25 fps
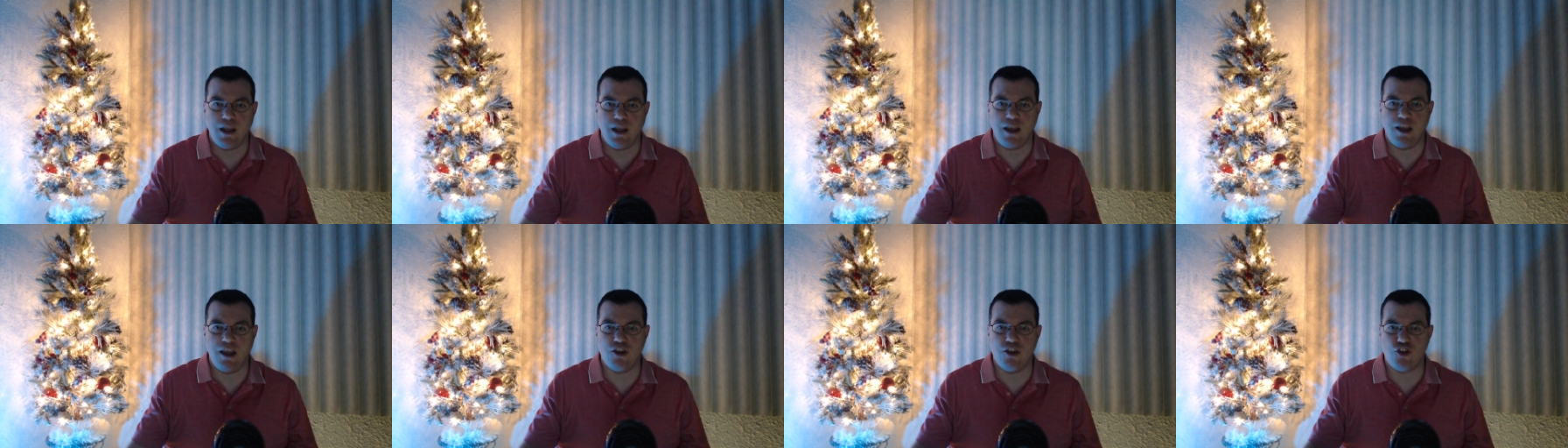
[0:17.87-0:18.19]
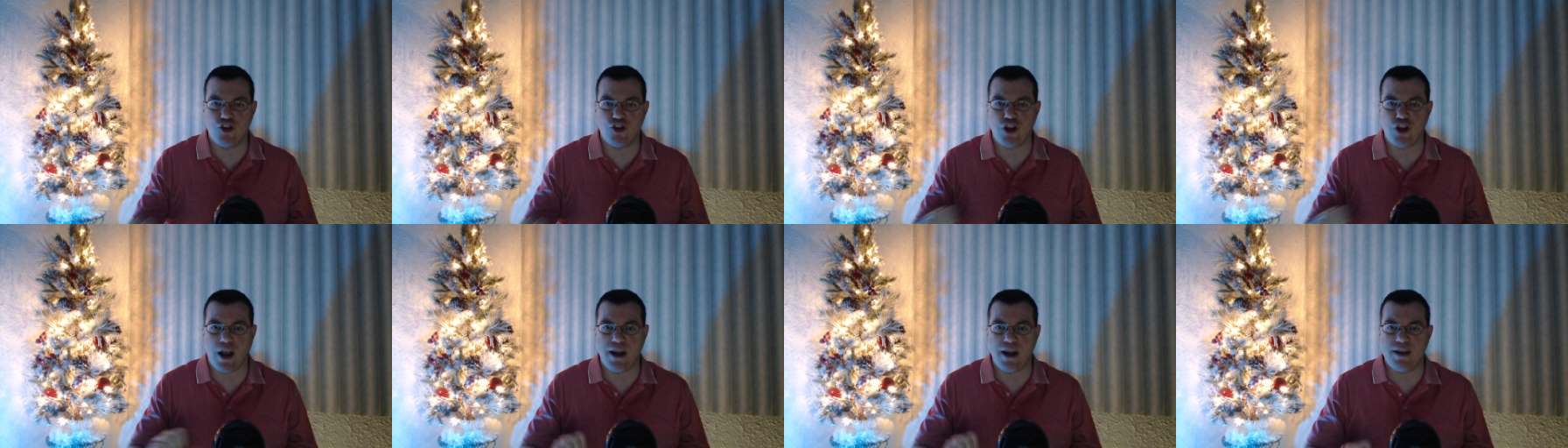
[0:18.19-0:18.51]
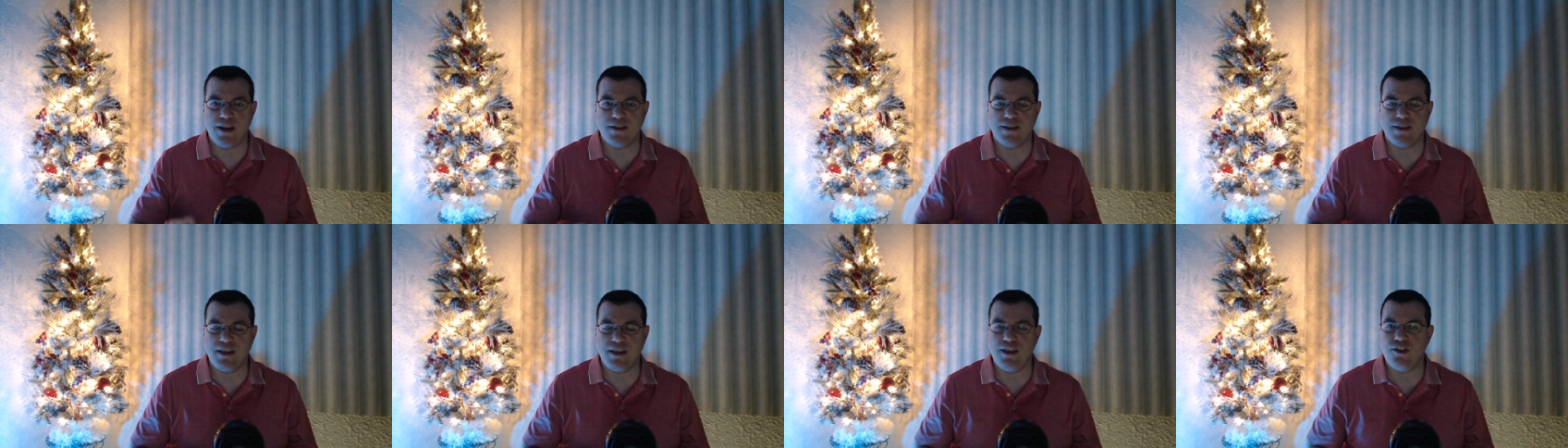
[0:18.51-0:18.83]
in
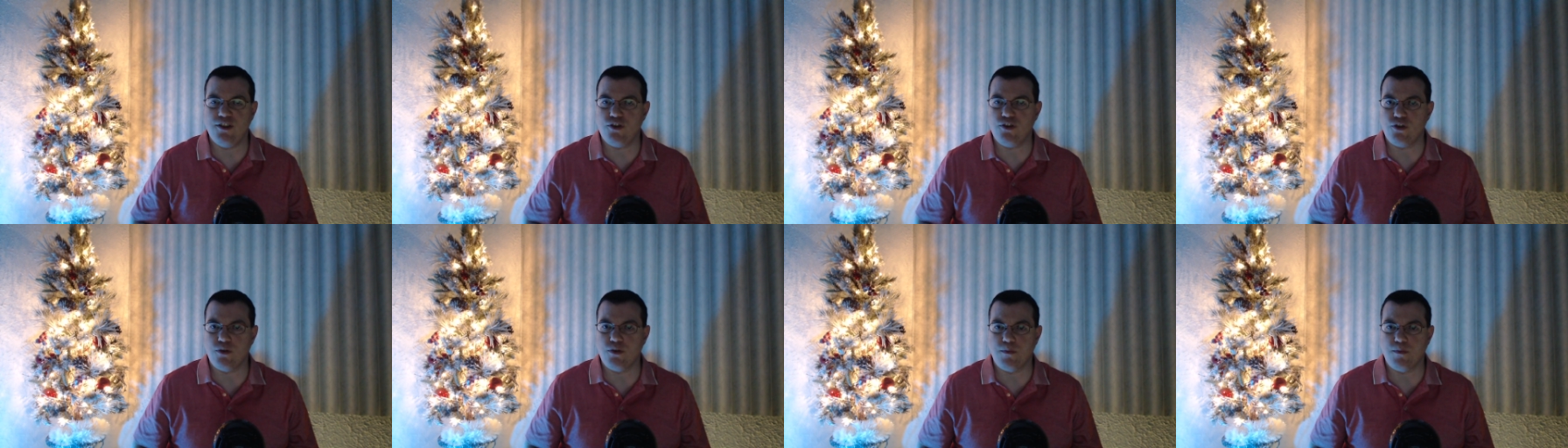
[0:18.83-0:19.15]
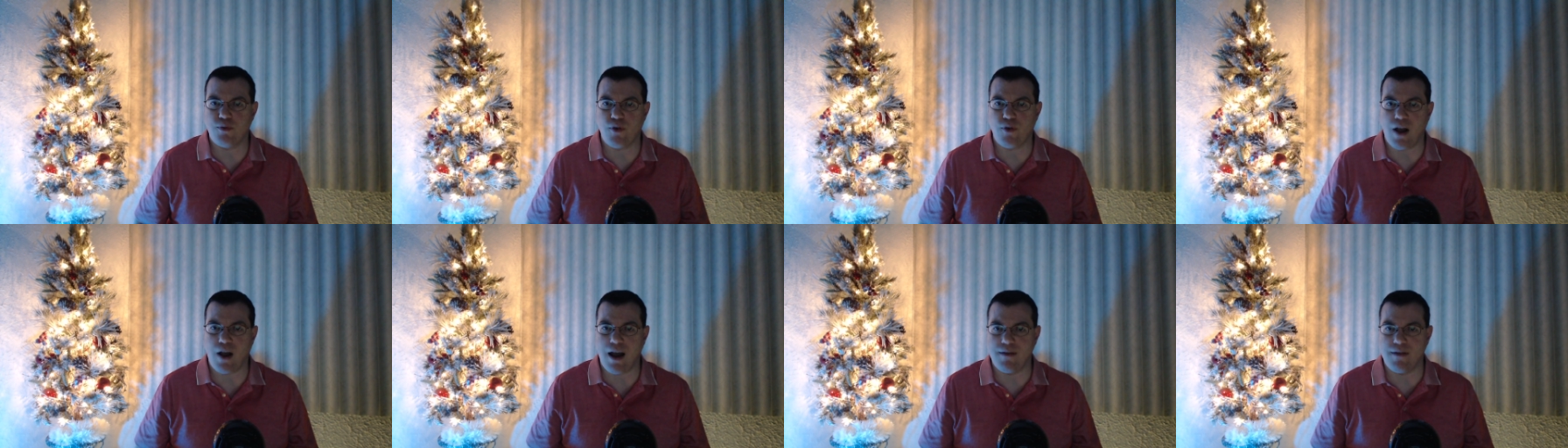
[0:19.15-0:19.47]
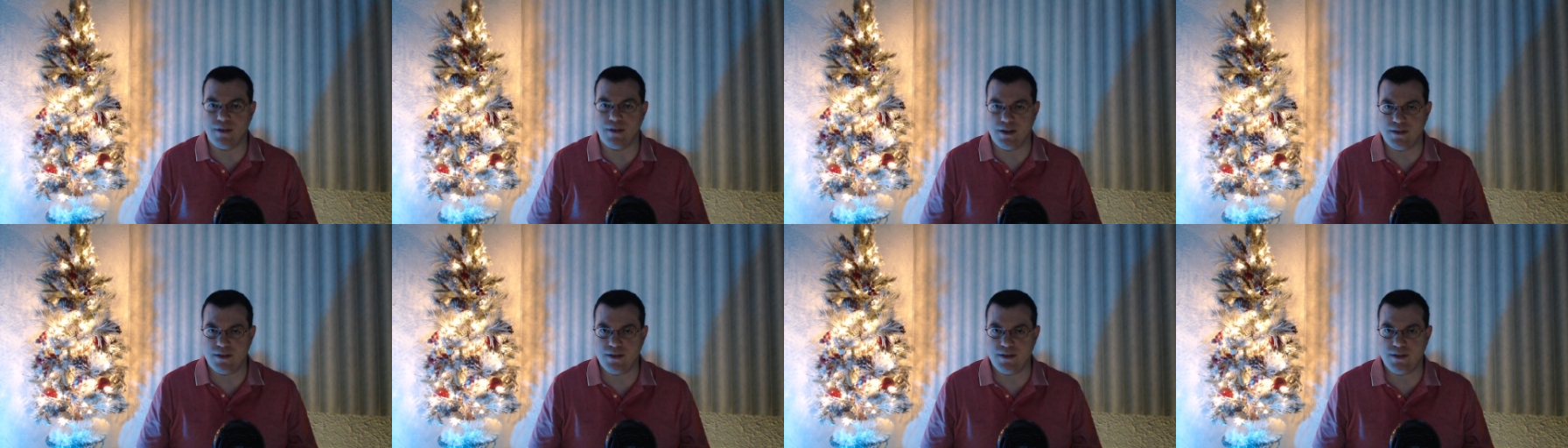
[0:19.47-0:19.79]
China's eastern
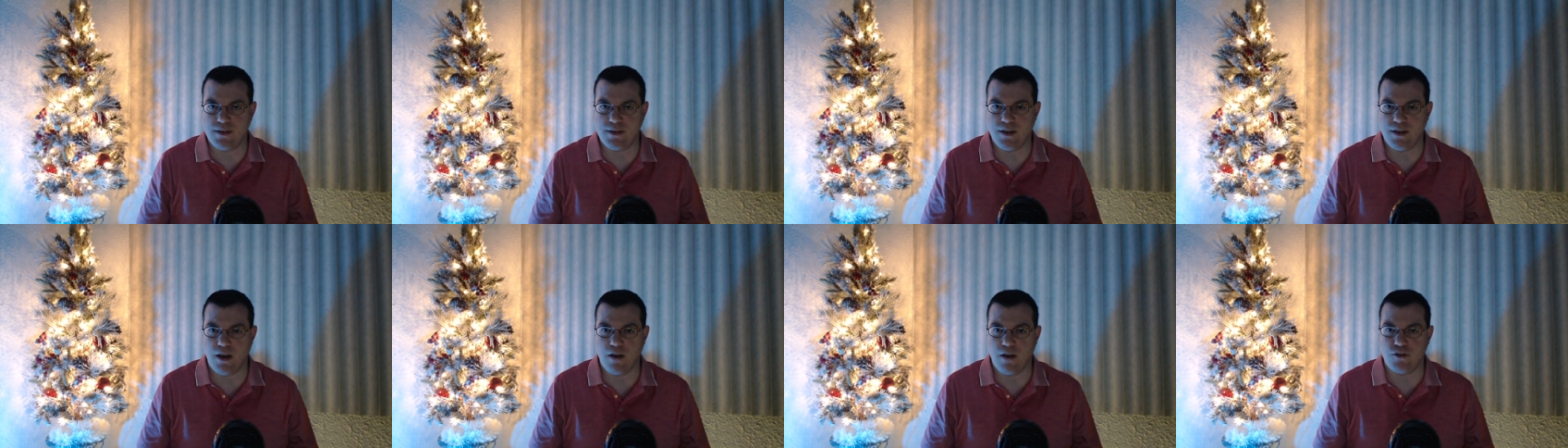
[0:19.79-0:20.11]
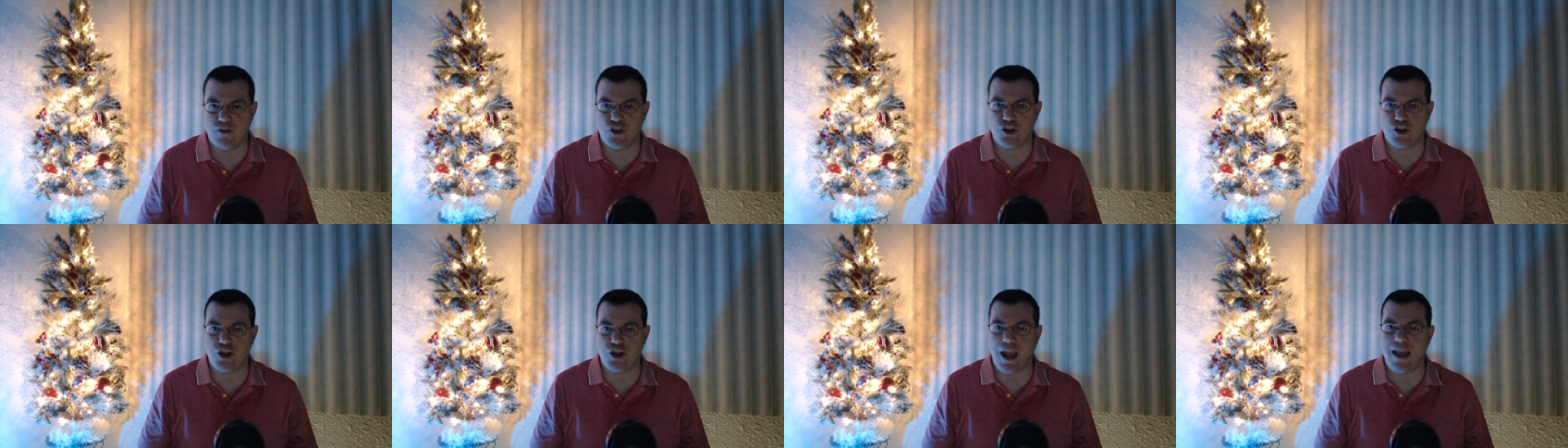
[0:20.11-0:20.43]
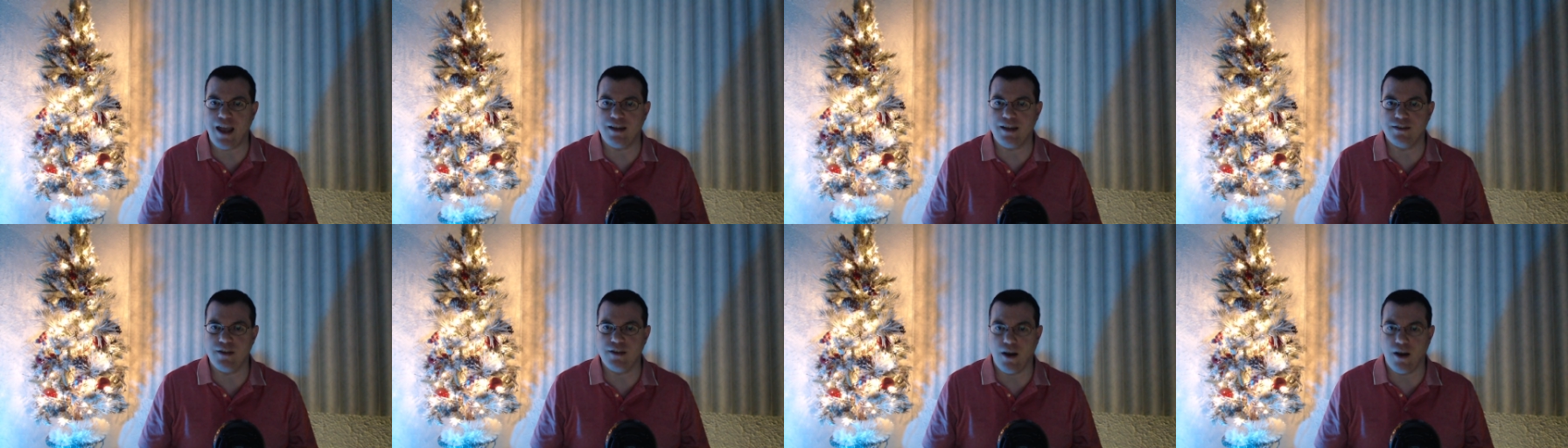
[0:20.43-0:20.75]
province of
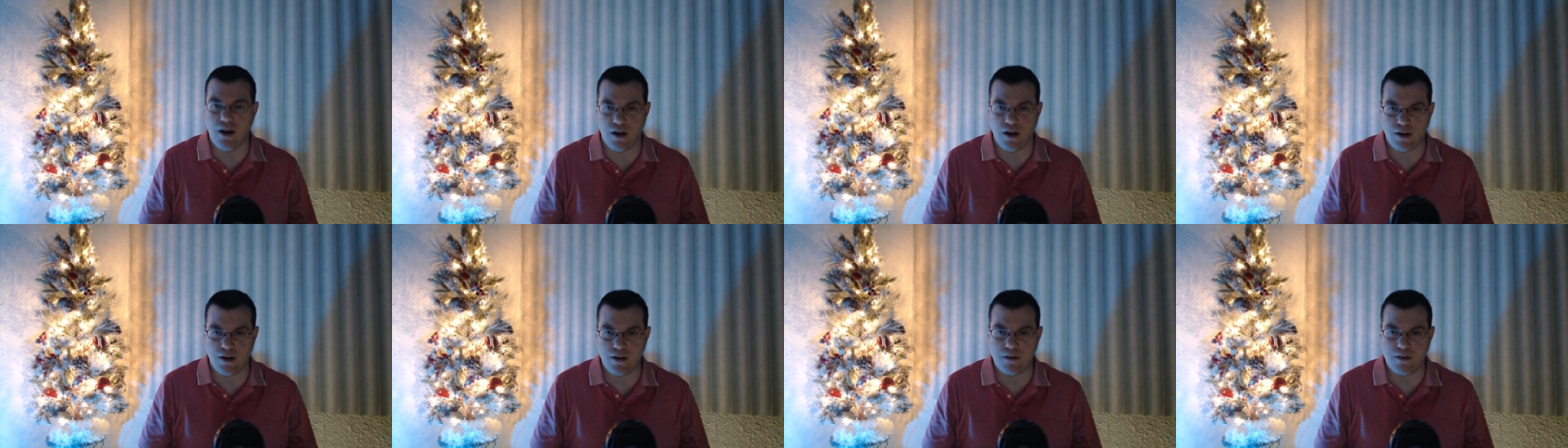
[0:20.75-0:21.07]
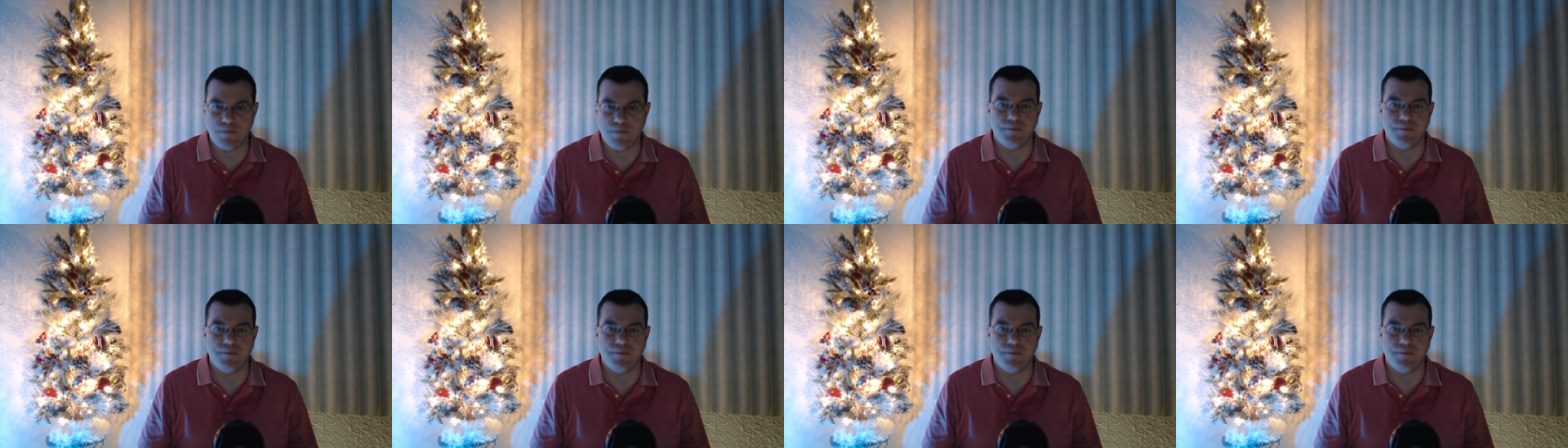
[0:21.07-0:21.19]
Shandong